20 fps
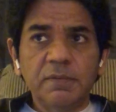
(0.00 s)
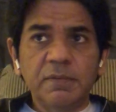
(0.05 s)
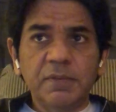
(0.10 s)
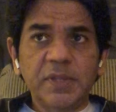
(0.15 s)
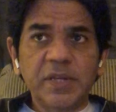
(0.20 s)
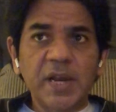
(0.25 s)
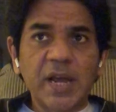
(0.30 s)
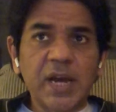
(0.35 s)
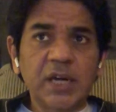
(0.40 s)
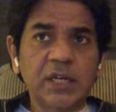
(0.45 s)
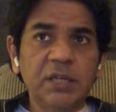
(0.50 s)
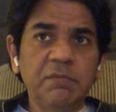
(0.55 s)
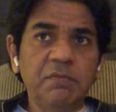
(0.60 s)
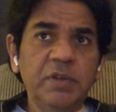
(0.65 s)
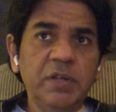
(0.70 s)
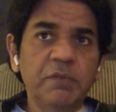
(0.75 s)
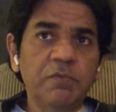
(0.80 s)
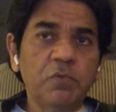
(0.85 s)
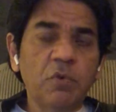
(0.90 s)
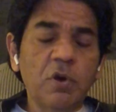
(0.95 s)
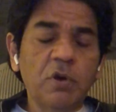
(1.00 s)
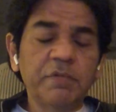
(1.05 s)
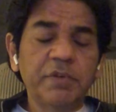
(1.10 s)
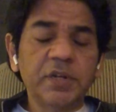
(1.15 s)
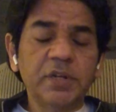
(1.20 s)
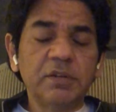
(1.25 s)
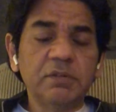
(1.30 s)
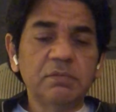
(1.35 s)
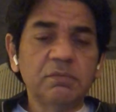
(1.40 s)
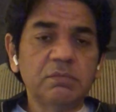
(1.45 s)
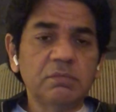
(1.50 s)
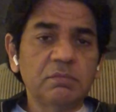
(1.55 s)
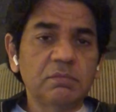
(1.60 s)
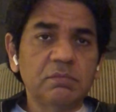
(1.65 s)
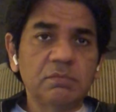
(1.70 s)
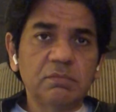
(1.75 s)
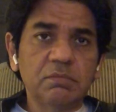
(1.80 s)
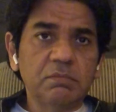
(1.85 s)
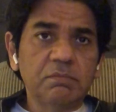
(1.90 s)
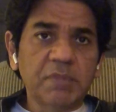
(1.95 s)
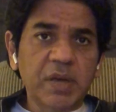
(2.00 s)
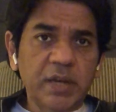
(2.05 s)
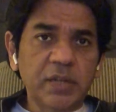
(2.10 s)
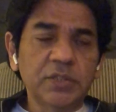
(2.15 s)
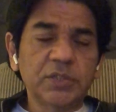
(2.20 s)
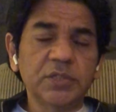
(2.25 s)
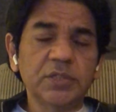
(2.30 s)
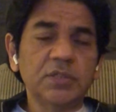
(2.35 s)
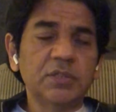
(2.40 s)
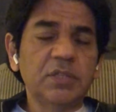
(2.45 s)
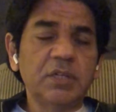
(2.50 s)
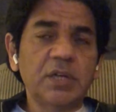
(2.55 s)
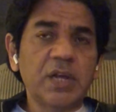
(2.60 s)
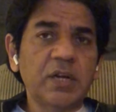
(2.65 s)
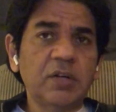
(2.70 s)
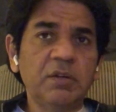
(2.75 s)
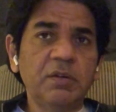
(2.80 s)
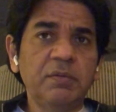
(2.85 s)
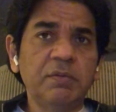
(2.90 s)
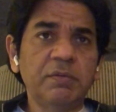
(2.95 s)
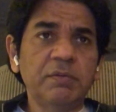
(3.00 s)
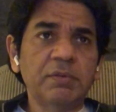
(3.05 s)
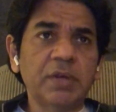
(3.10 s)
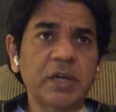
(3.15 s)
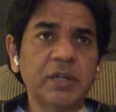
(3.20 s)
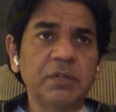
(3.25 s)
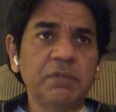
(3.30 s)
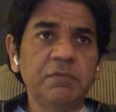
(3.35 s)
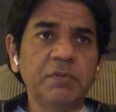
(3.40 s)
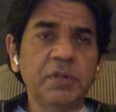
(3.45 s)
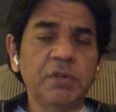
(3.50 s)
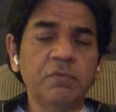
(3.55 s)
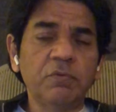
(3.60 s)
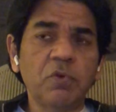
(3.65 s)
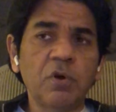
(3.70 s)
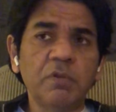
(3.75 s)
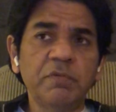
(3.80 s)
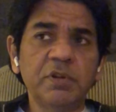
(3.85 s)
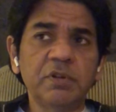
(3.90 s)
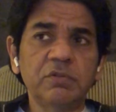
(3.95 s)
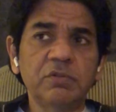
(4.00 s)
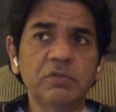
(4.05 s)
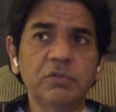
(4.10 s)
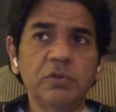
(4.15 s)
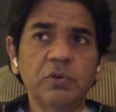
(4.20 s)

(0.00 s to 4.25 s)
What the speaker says: They're actively involved in managers, they're actively involved in,